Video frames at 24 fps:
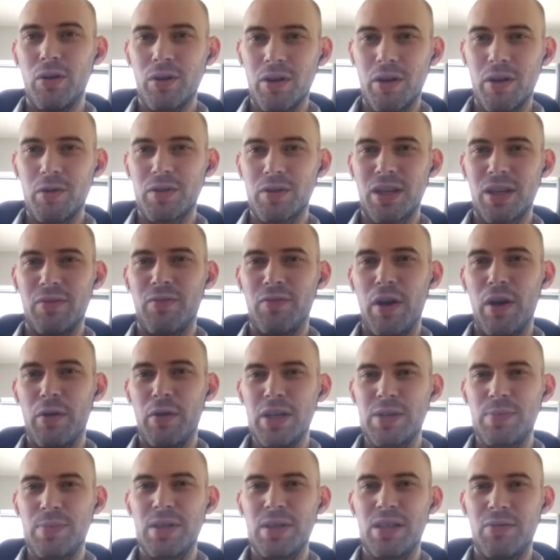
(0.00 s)
There was very
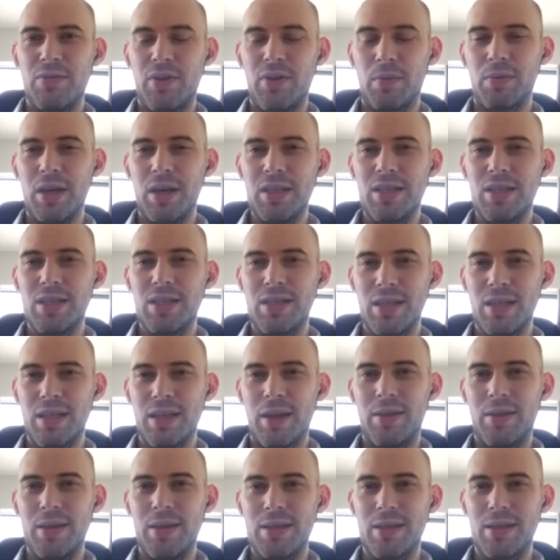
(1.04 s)
specific places to
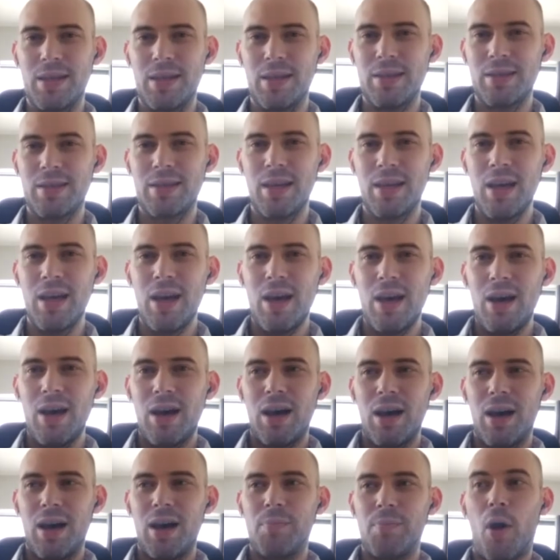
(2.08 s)
get these things.
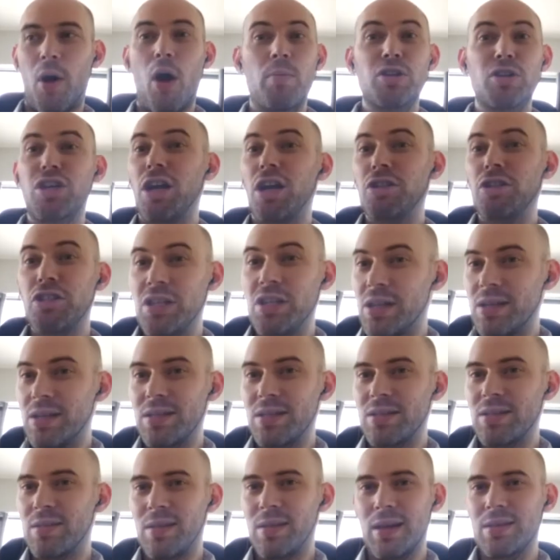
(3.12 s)
Parmesan
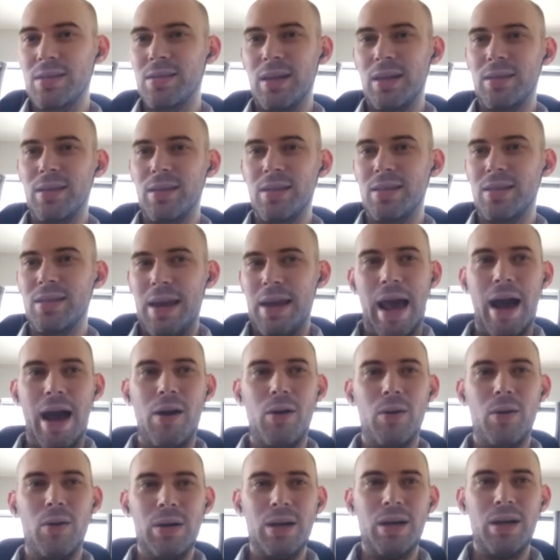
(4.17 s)
cheese, things like this.
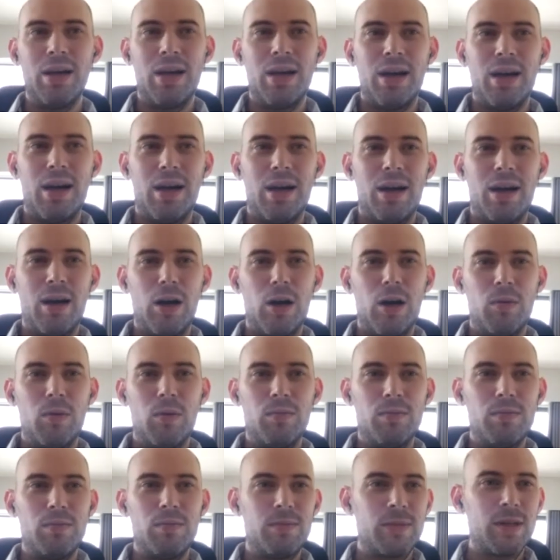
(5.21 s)
Now,
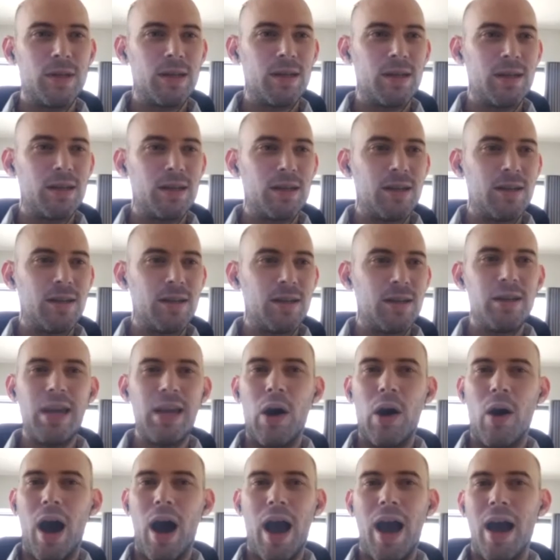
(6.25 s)

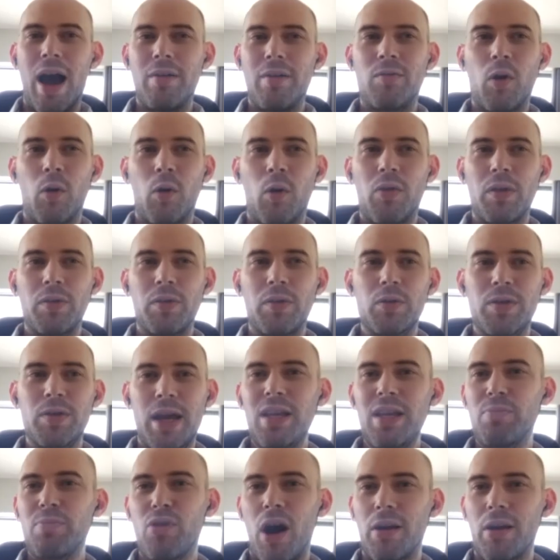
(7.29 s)
I don't think there's
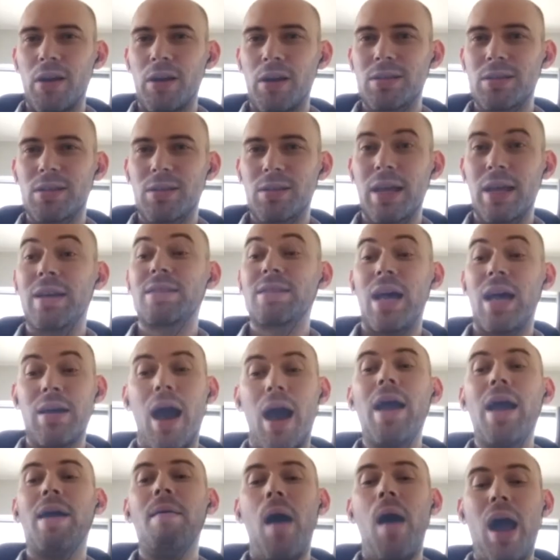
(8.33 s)
any product. Because
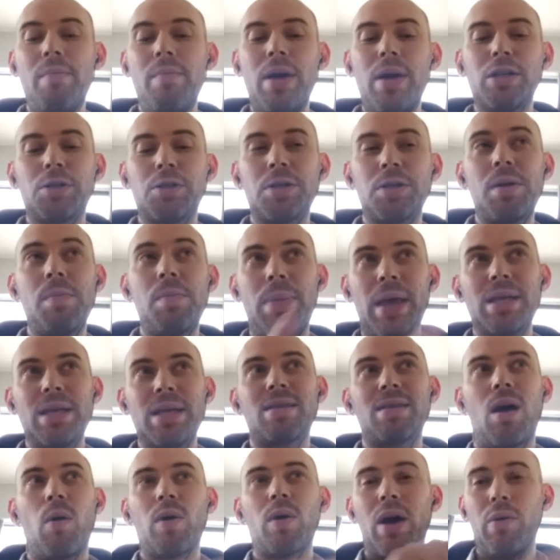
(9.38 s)
I measure it
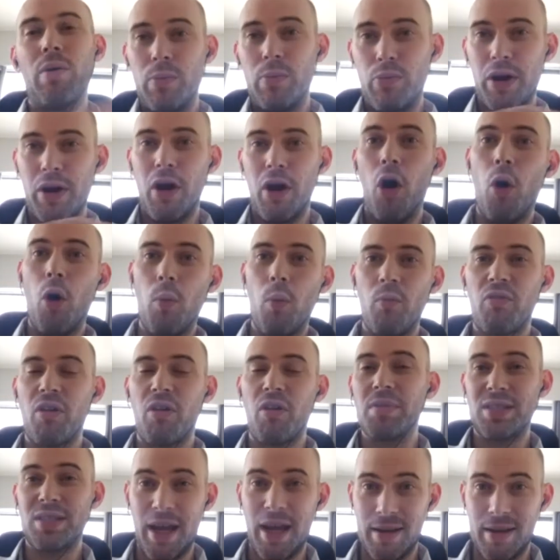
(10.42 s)
based on what I would bring home from
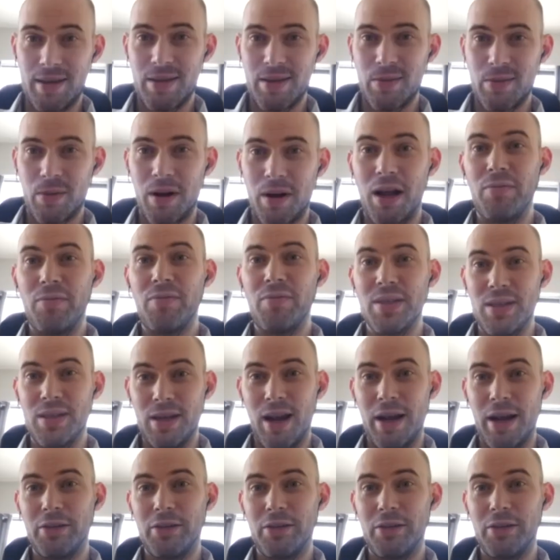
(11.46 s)
the States when I'd visit. I'd